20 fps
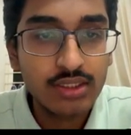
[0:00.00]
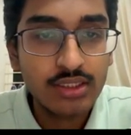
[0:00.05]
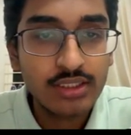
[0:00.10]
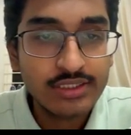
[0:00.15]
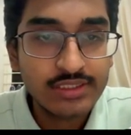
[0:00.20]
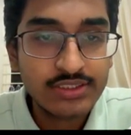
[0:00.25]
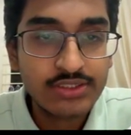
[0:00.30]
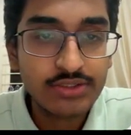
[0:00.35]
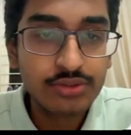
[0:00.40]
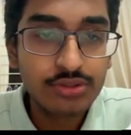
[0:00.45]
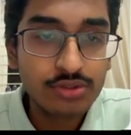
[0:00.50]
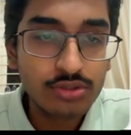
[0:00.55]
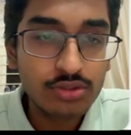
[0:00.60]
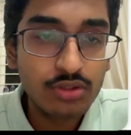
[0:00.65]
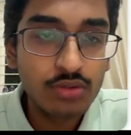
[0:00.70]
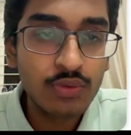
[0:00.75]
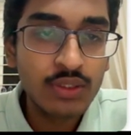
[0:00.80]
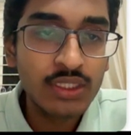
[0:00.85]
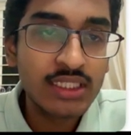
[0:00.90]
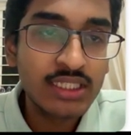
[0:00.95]
So
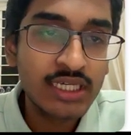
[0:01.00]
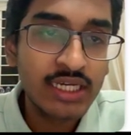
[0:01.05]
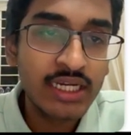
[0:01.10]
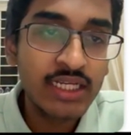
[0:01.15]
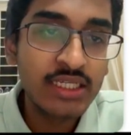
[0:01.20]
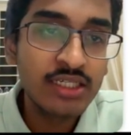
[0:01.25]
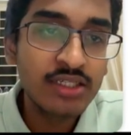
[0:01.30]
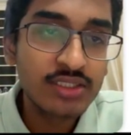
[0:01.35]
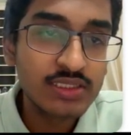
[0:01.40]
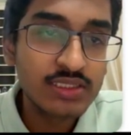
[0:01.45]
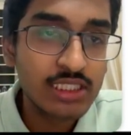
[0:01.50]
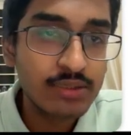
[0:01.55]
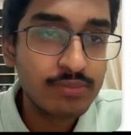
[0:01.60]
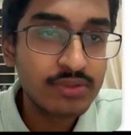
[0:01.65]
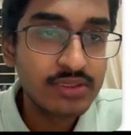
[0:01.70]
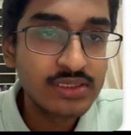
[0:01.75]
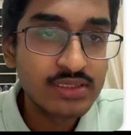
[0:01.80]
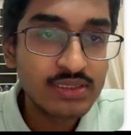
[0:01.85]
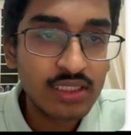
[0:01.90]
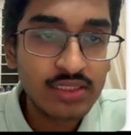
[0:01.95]
what k nearest
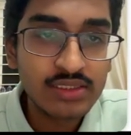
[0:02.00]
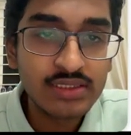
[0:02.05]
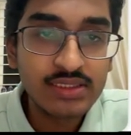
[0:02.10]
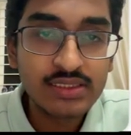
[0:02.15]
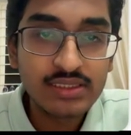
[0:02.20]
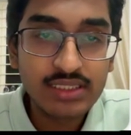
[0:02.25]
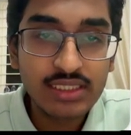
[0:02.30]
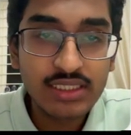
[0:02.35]
neighbors does